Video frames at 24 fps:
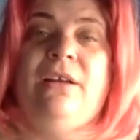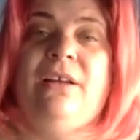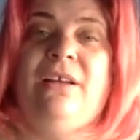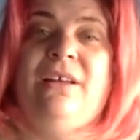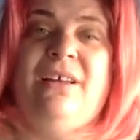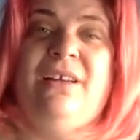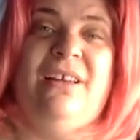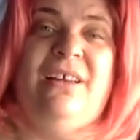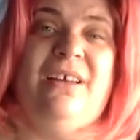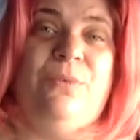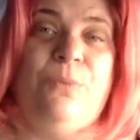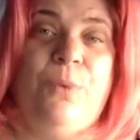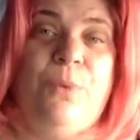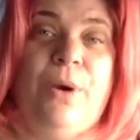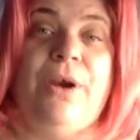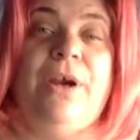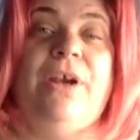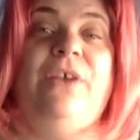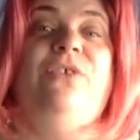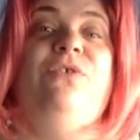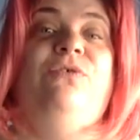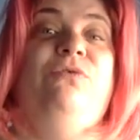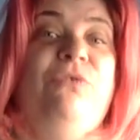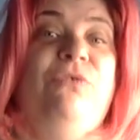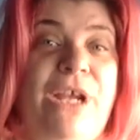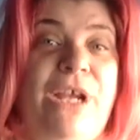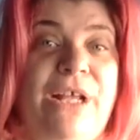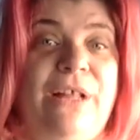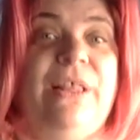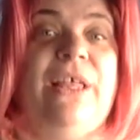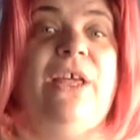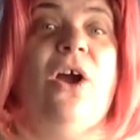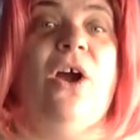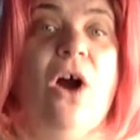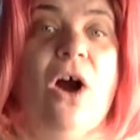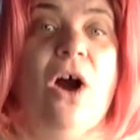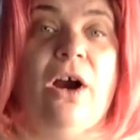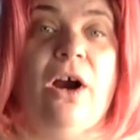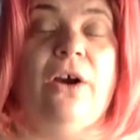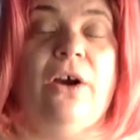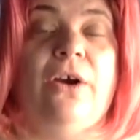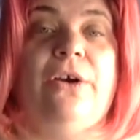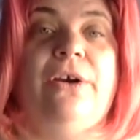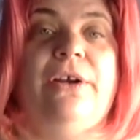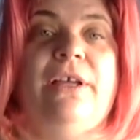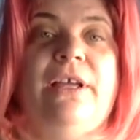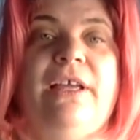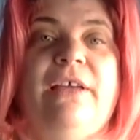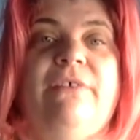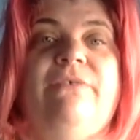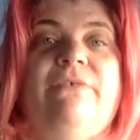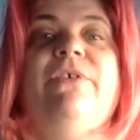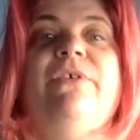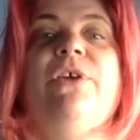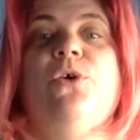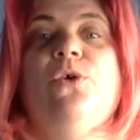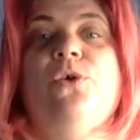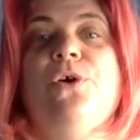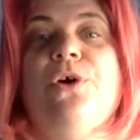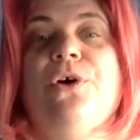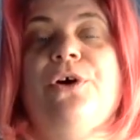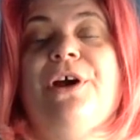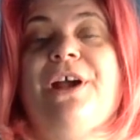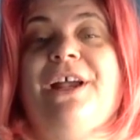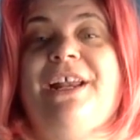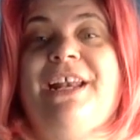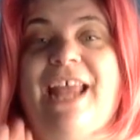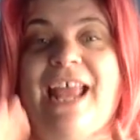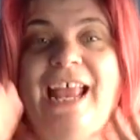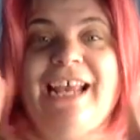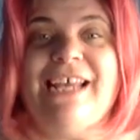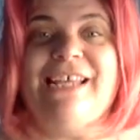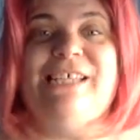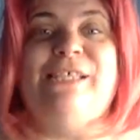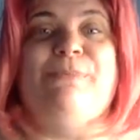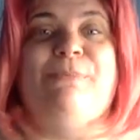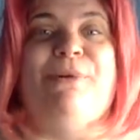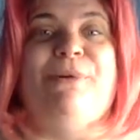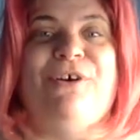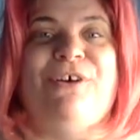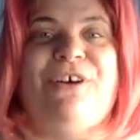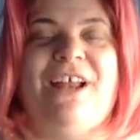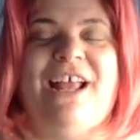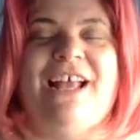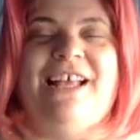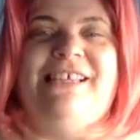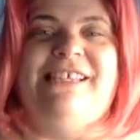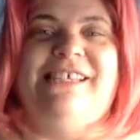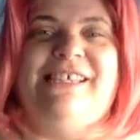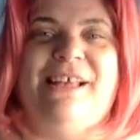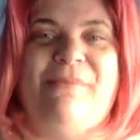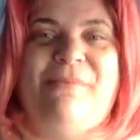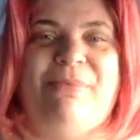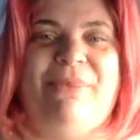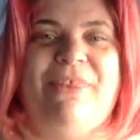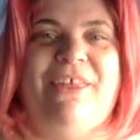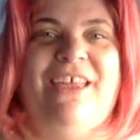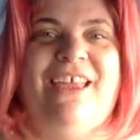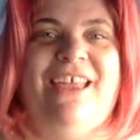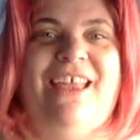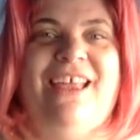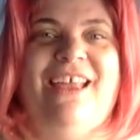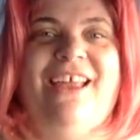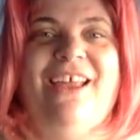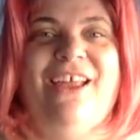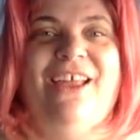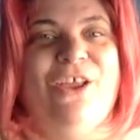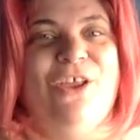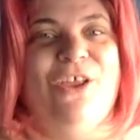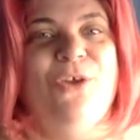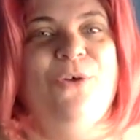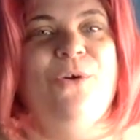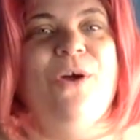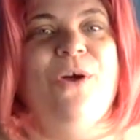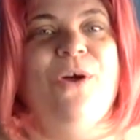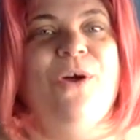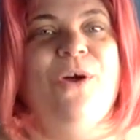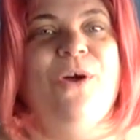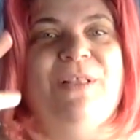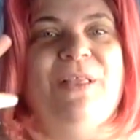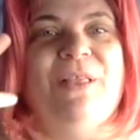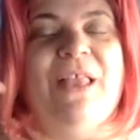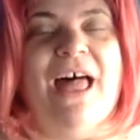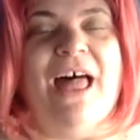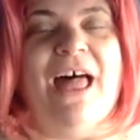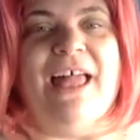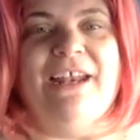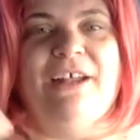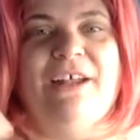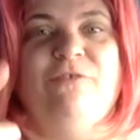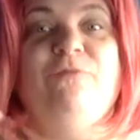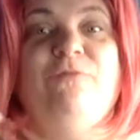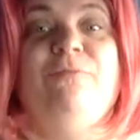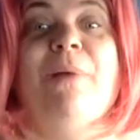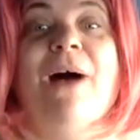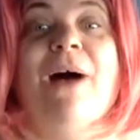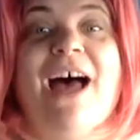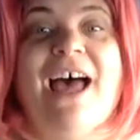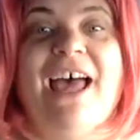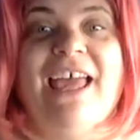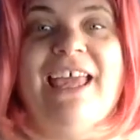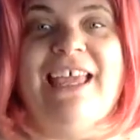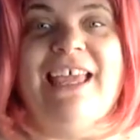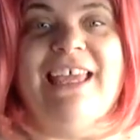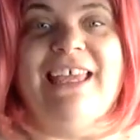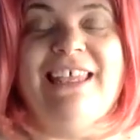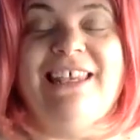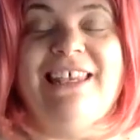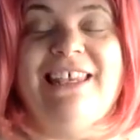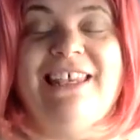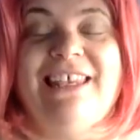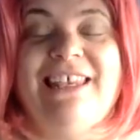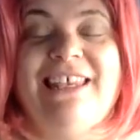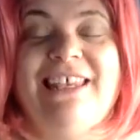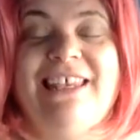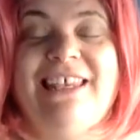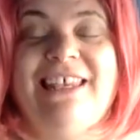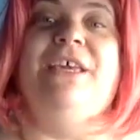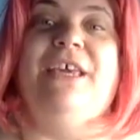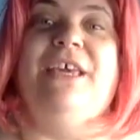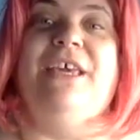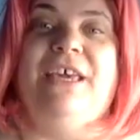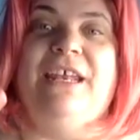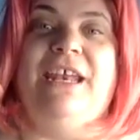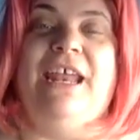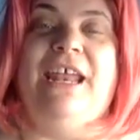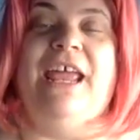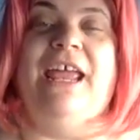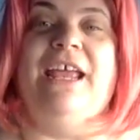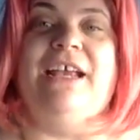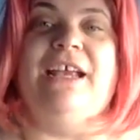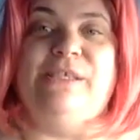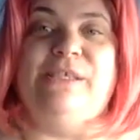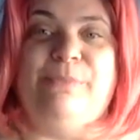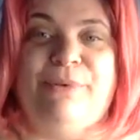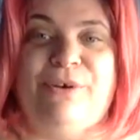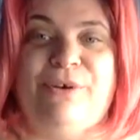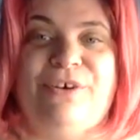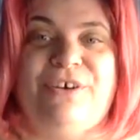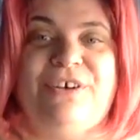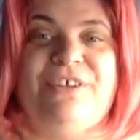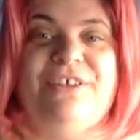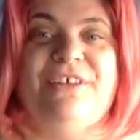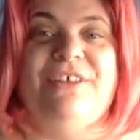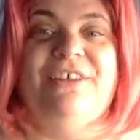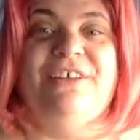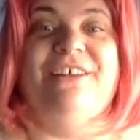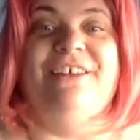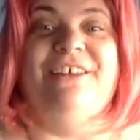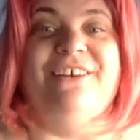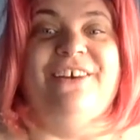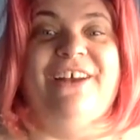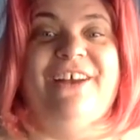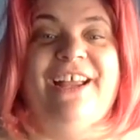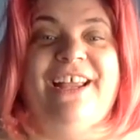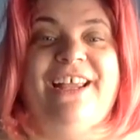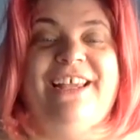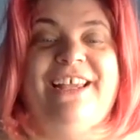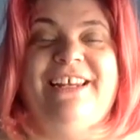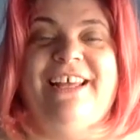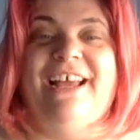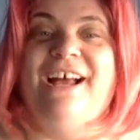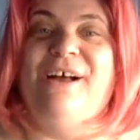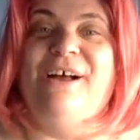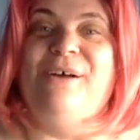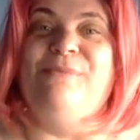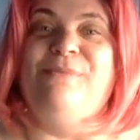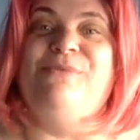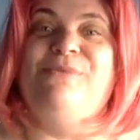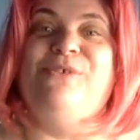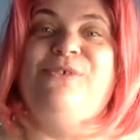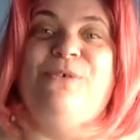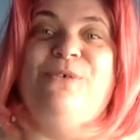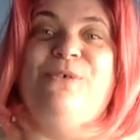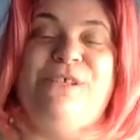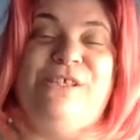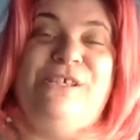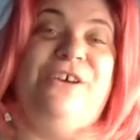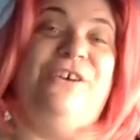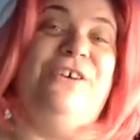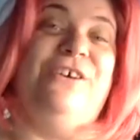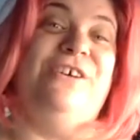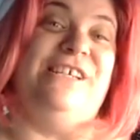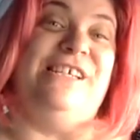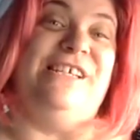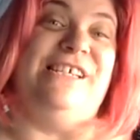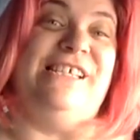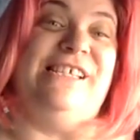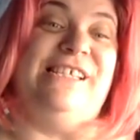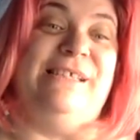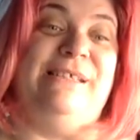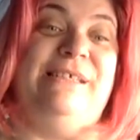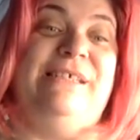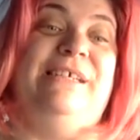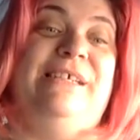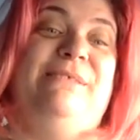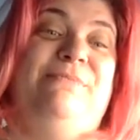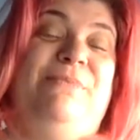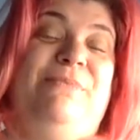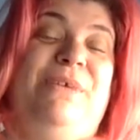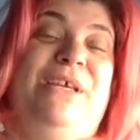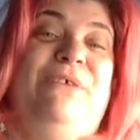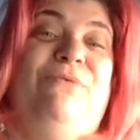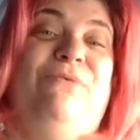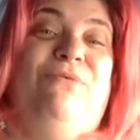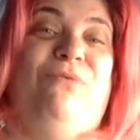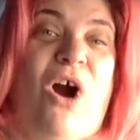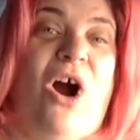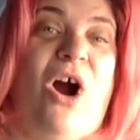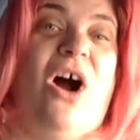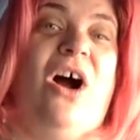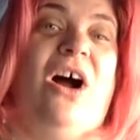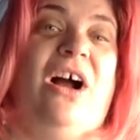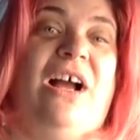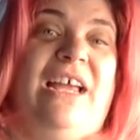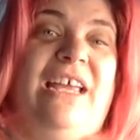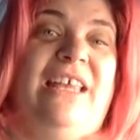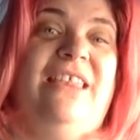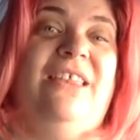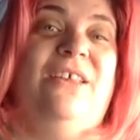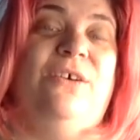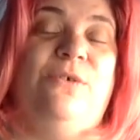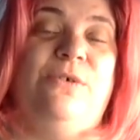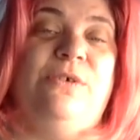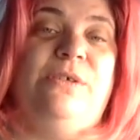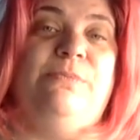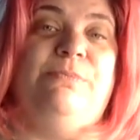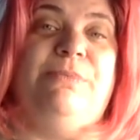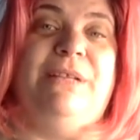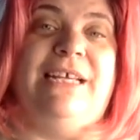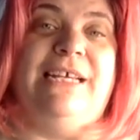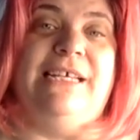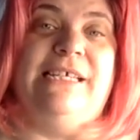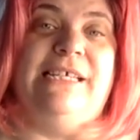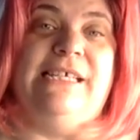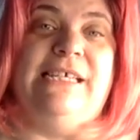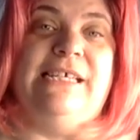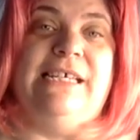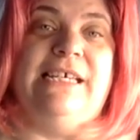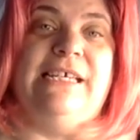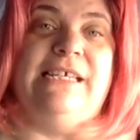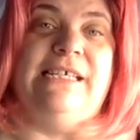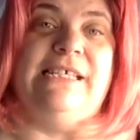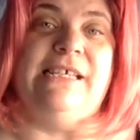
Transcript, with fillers: where it's really hard if you're an expert at something you have a lot of buy-in to being an expert right mm-hmm. so it's hard to to be wrong in those places